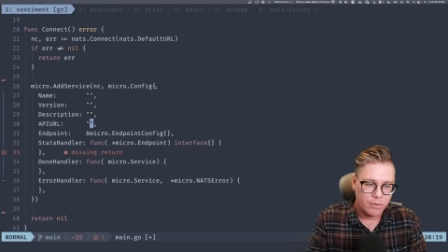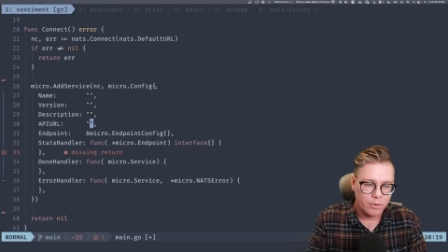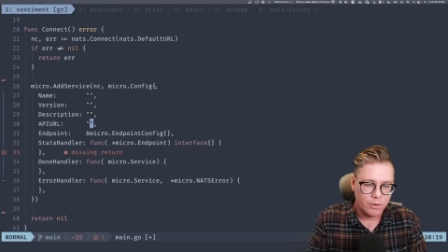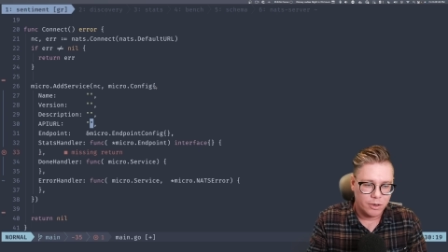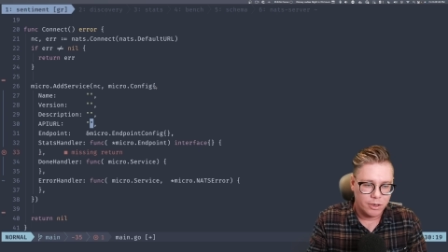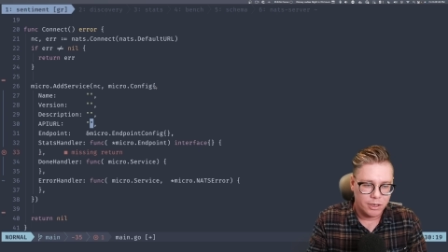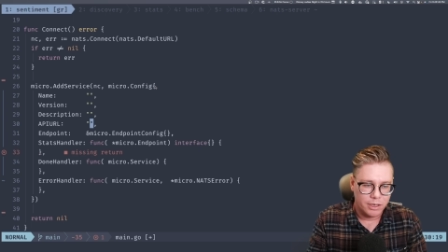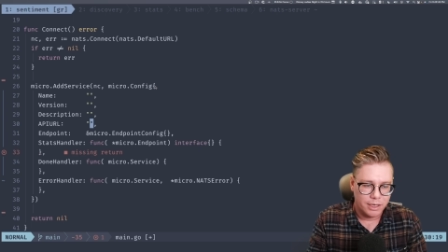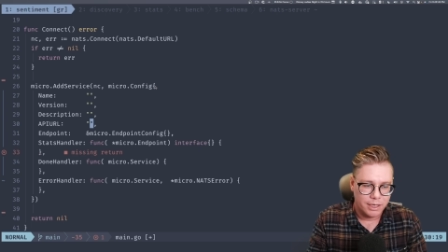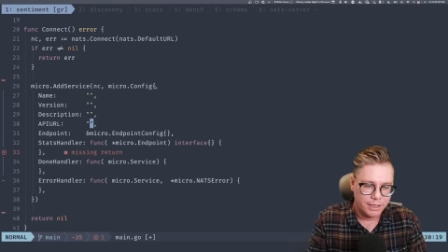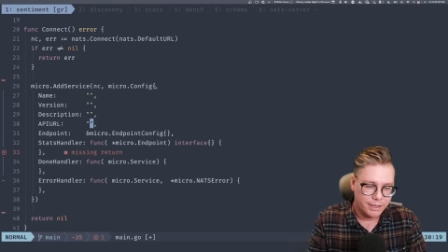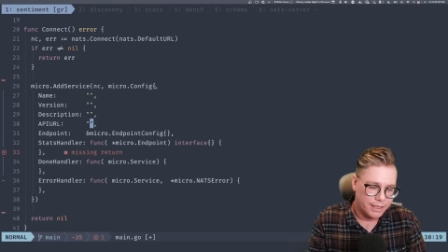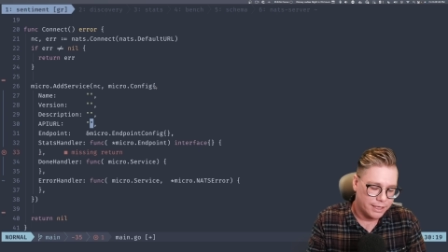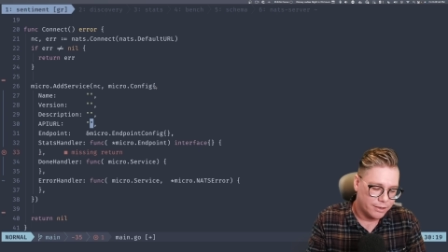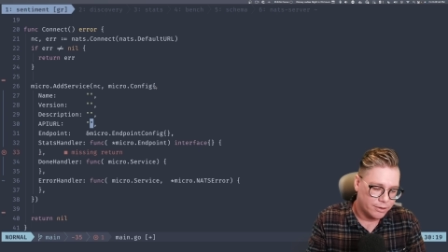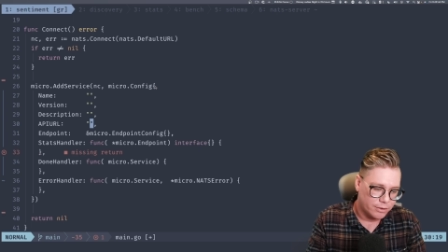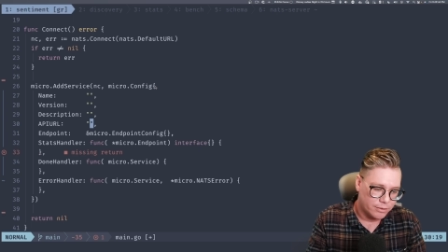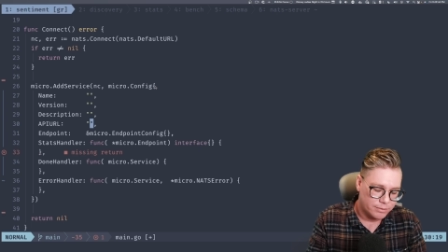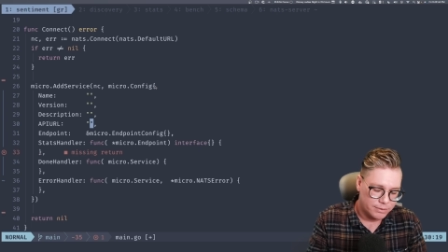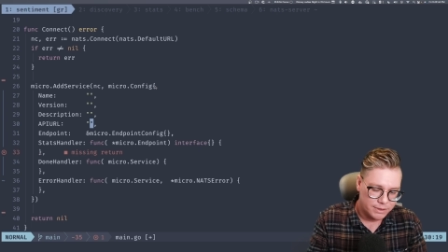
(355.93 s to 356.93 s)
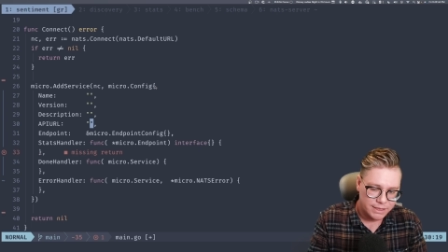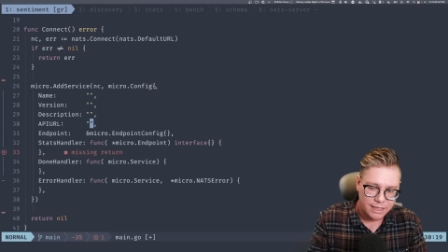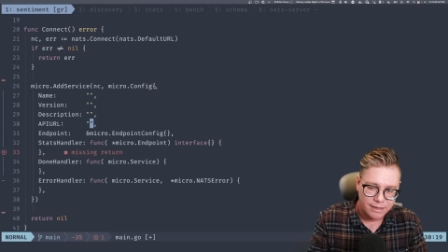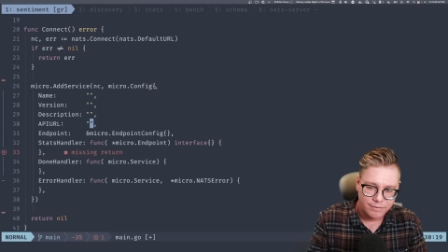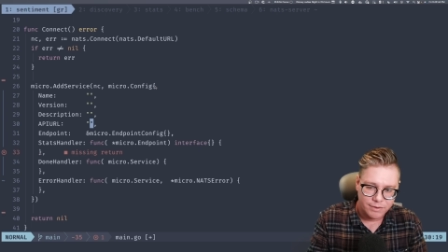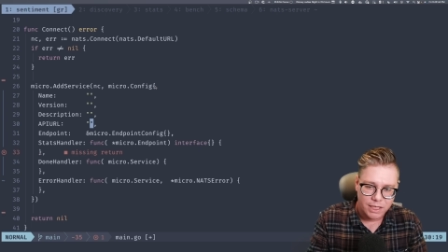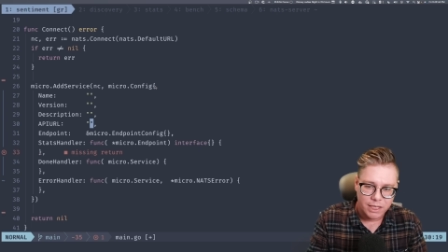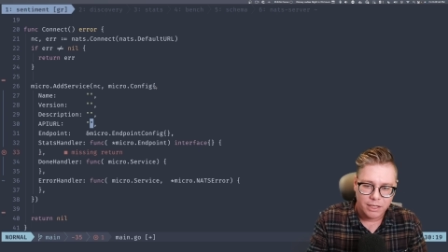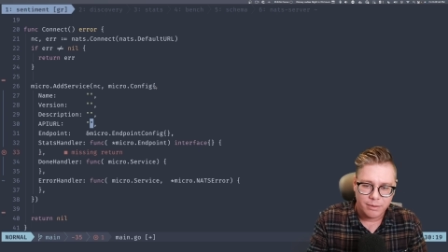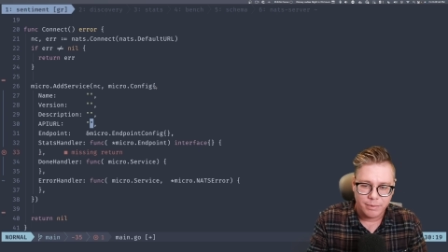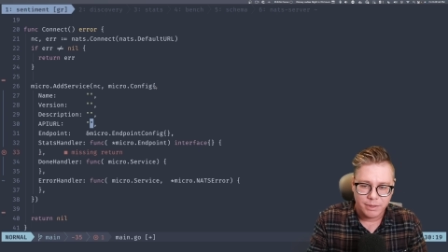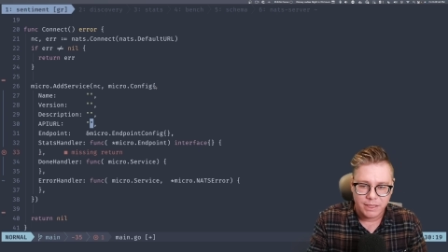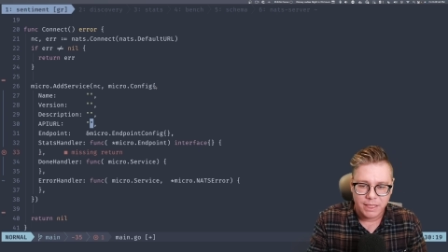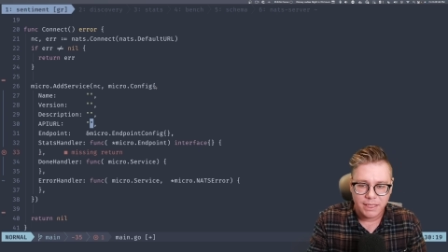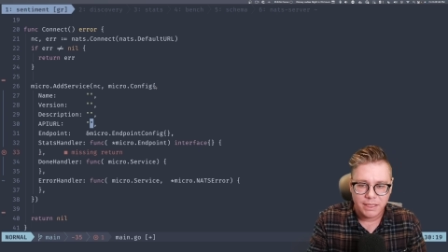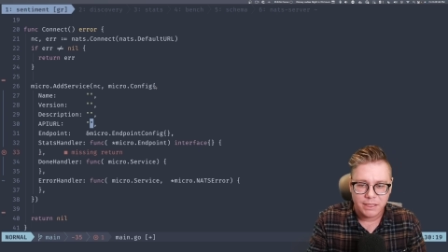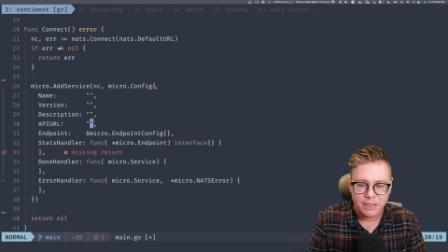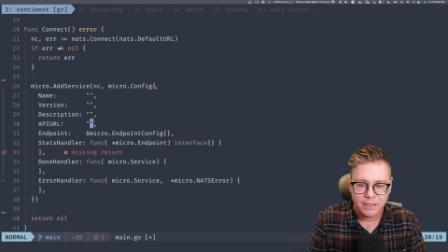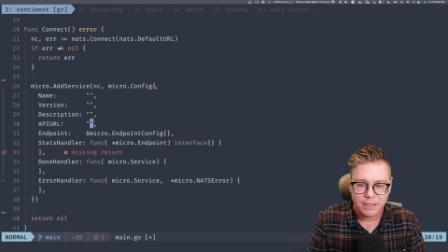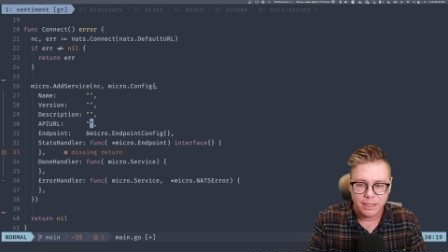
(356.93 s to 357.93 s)
or another set of
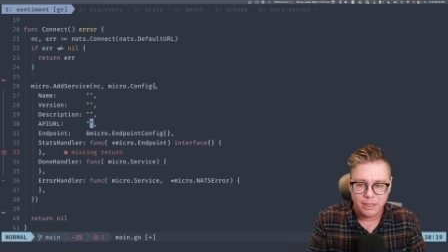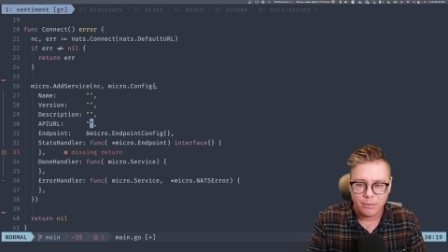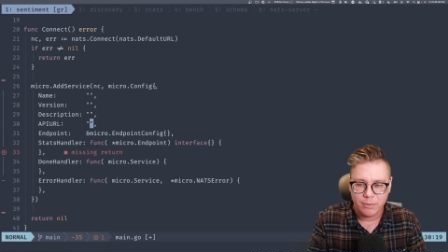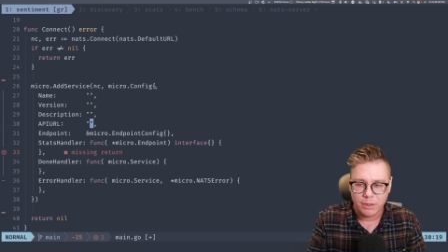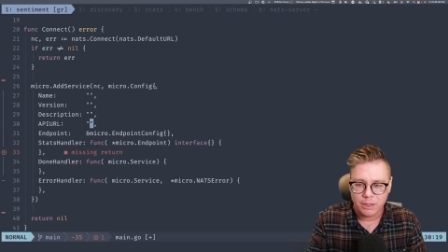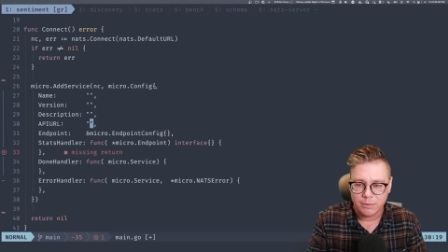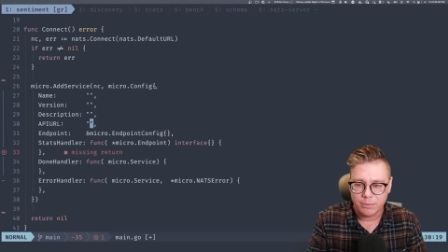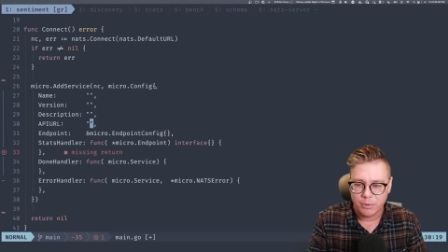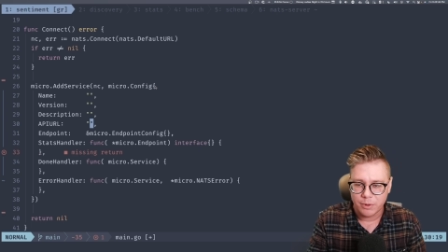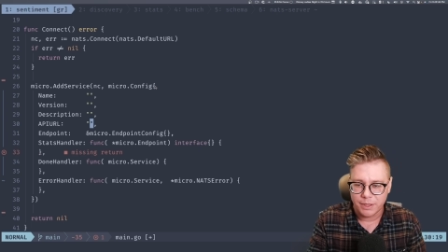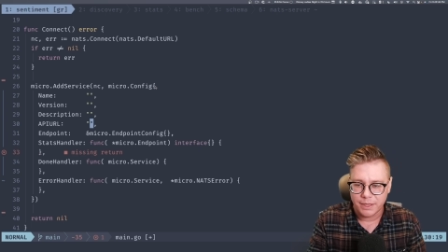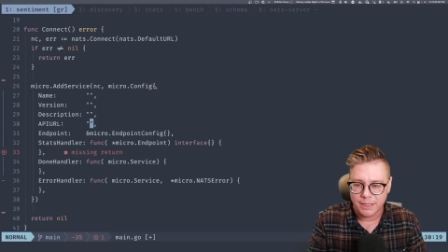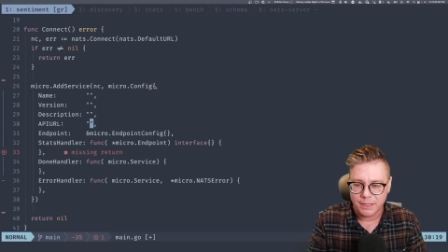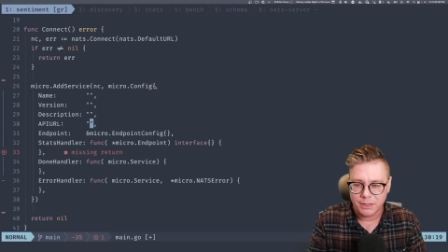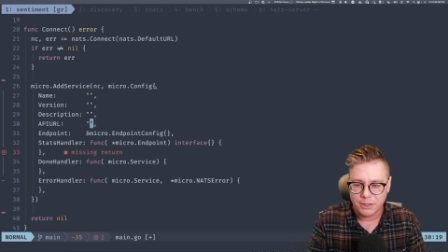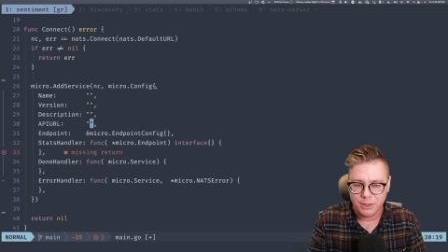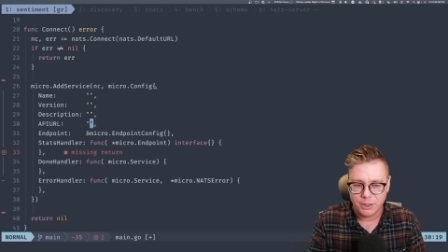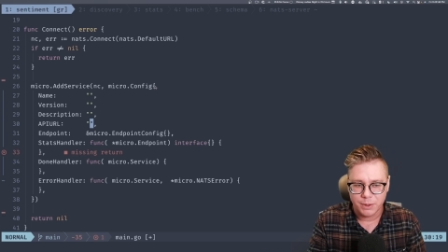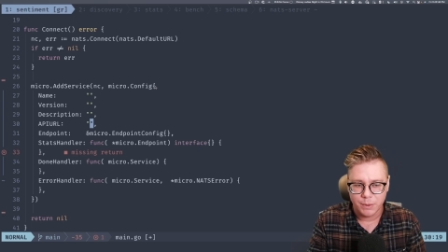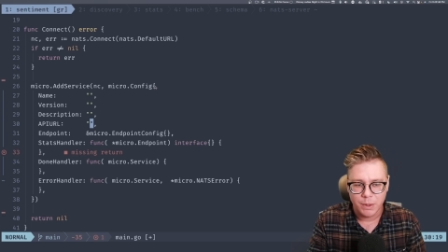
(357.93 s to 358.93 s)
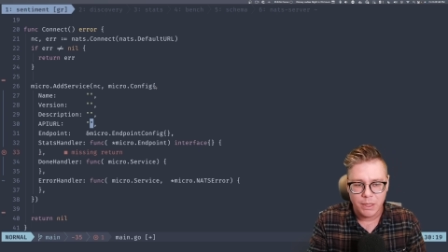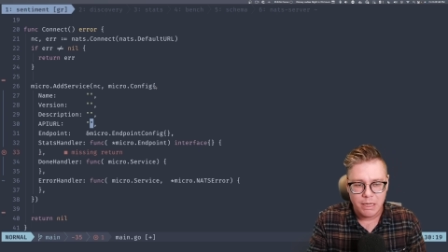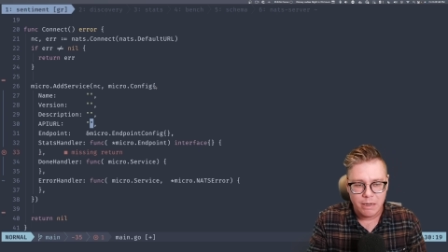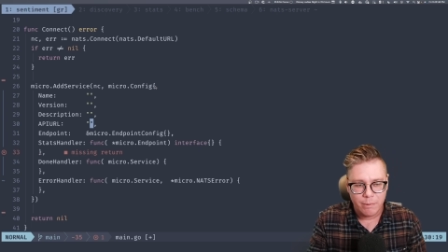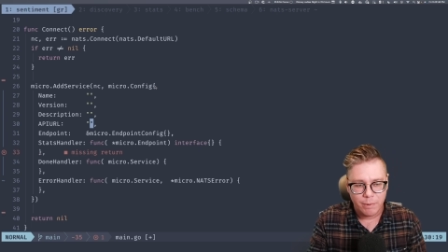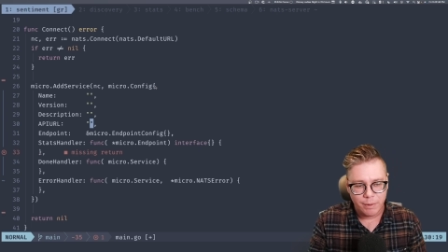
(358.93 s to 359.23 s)
documentation that you want to point this to.